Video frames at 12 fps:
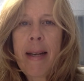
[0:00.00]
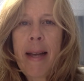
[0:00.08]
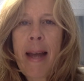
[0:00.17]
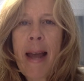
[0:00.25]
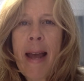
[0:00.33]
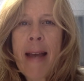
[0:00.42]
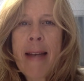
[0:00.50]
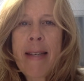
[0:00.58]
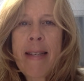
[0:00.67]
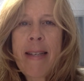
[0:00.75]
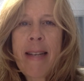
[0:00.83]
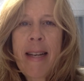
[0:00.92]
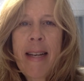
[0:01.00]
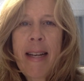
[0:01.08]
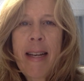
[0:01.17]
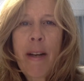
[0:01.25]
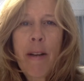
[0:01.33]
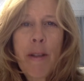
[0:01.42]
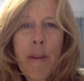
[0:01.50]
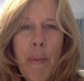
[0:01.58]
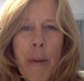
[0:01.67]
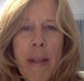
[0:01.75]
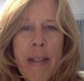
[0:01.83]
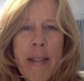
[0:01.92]
And it also
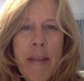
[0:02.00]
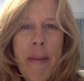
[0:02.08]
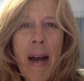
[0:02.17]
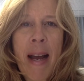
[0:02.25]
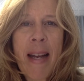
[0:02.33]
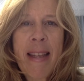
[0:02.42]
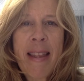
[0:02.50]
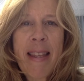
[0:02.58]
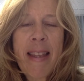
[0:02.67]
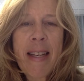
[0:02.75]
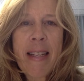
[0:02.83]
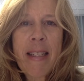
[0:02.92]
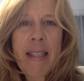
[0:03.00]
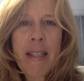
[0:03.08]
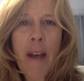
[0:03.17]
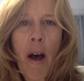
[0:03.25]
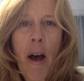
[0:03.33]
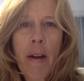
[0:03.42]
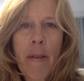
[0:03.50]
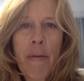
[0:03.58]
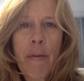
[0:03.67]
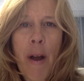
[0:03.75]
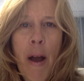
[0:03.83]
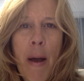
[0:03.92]
brings to mind the song
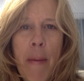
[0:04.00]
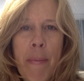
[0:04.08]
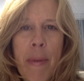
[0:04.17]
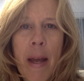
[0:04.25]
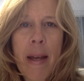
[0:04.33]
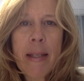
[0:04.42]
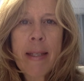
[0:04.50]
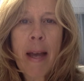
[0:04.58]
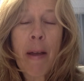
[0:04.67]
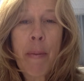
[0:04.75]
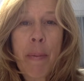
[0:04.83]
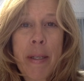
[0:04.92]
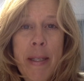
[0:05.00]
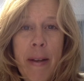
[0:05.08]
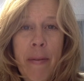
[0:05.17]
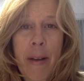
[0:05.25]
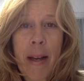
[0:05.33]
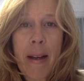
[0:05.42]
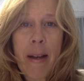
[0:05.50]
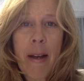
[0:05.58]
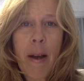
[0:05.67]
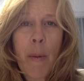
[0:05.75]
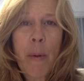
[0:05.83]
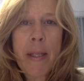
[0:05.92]
from South Pacific,
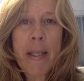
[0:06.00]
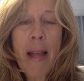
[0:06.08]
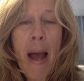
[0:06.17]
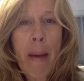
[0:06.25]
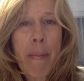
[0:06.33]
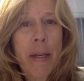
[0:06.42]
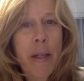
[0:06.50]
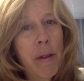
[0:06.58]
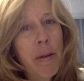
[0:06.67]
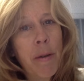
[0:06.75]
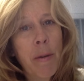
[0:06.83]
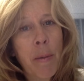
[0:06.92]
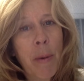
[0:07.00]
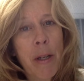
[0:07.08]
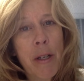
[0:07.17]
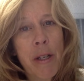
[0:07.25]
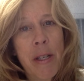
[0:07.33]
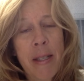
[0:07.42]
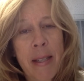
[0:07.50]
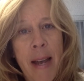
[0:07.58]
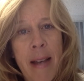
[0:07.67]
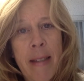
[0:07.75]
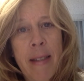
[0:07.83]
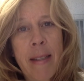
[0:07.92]
Whistle a Happy Tune, where she
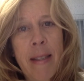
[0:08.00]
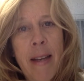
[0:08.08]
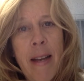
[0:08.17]
says,